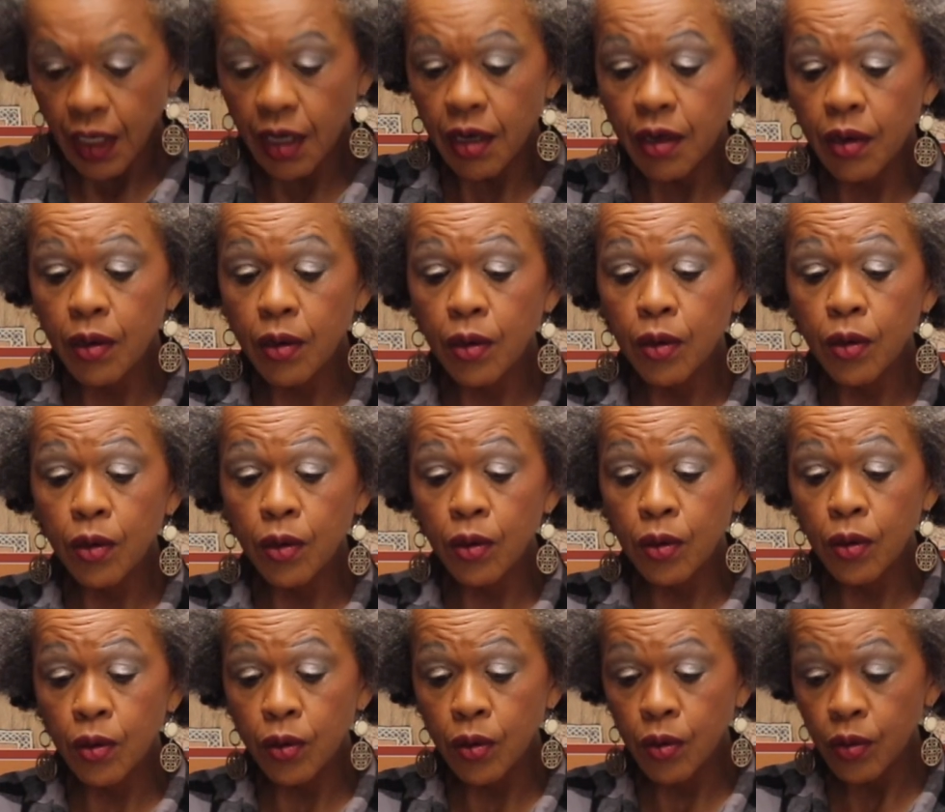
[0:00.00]

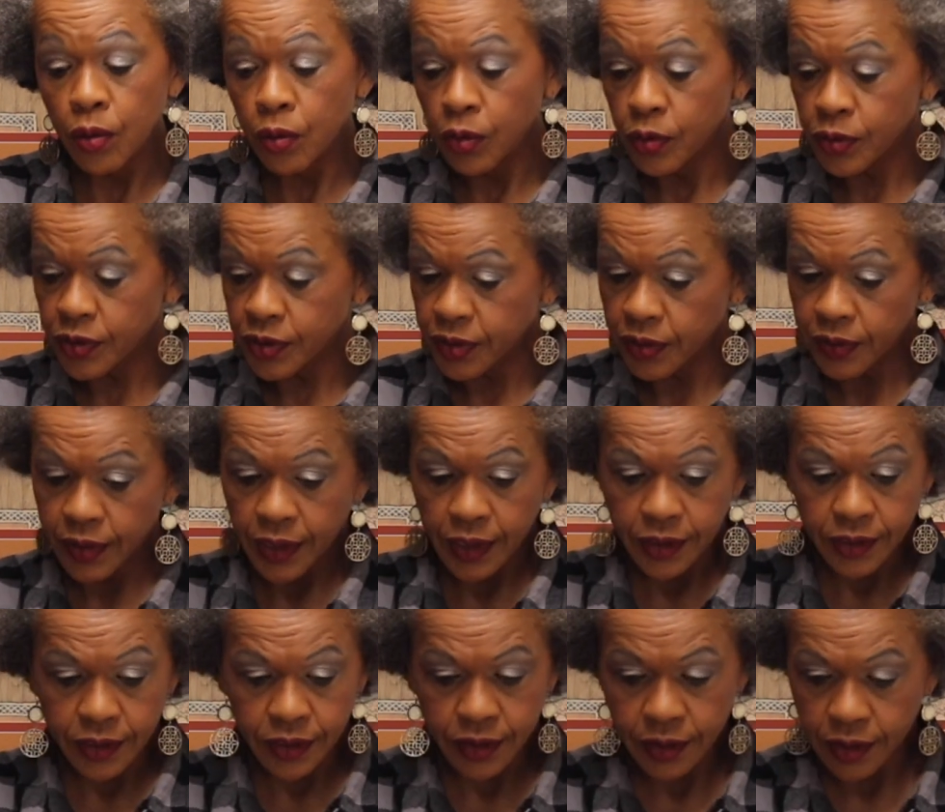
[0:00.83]
Oh, so
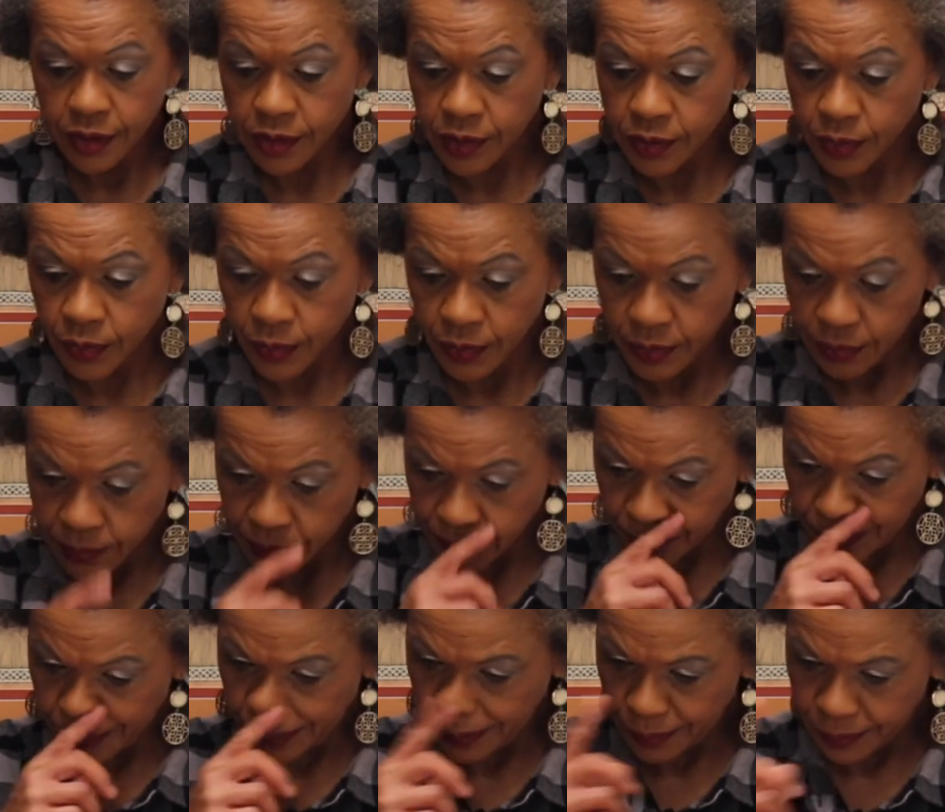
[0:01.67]
that's this one.
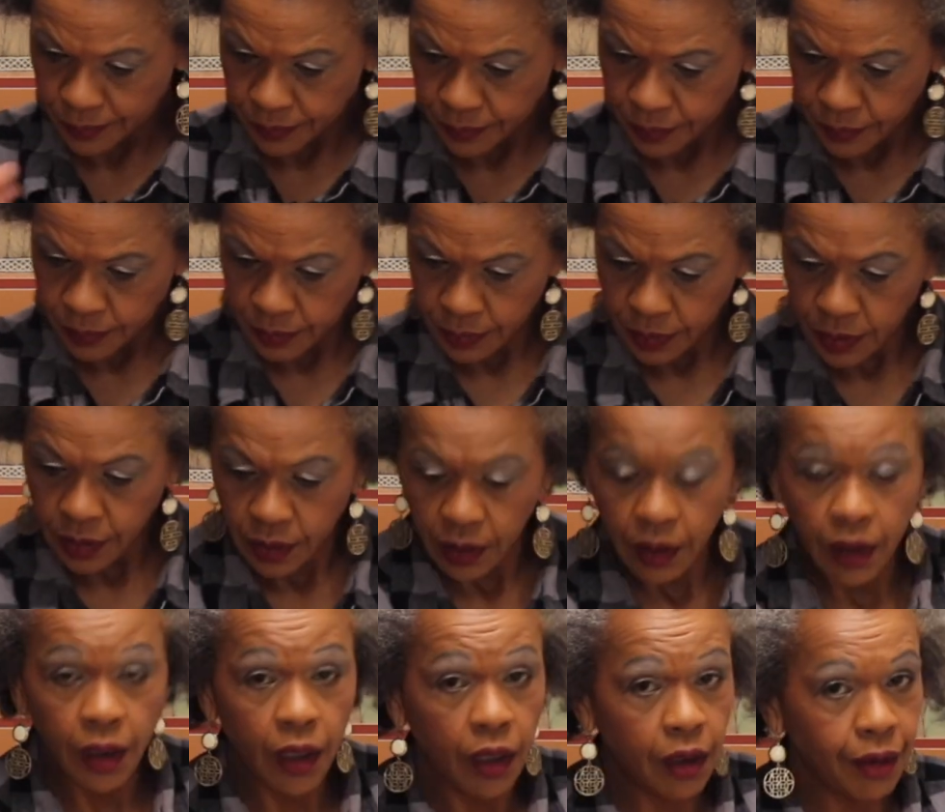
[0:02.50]

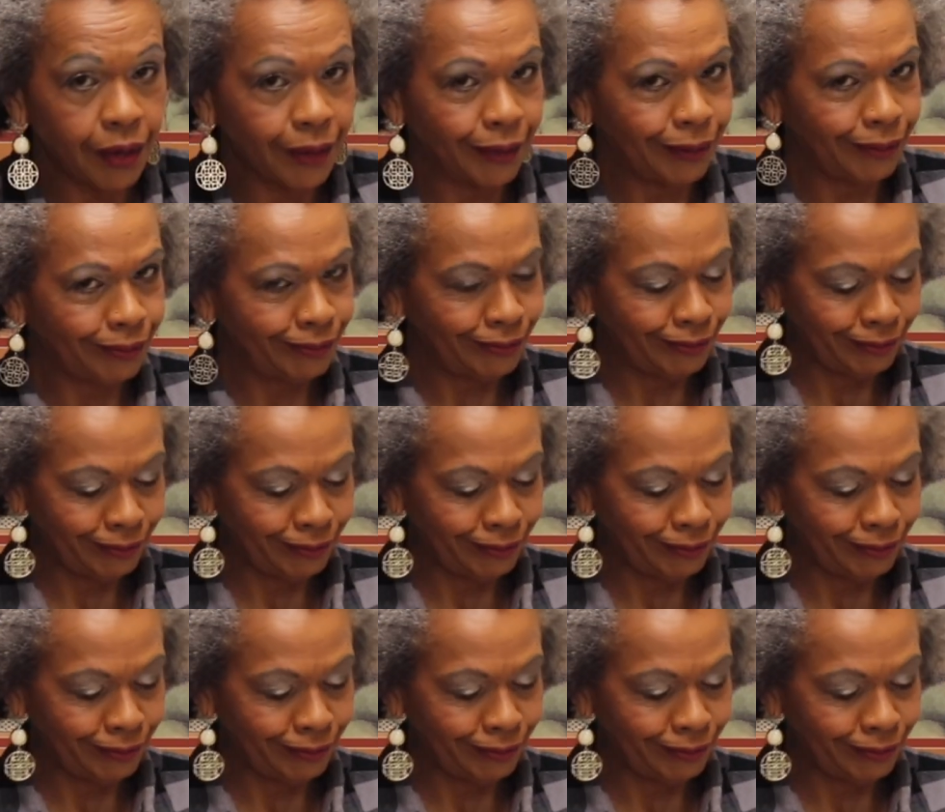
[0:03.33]
Oh,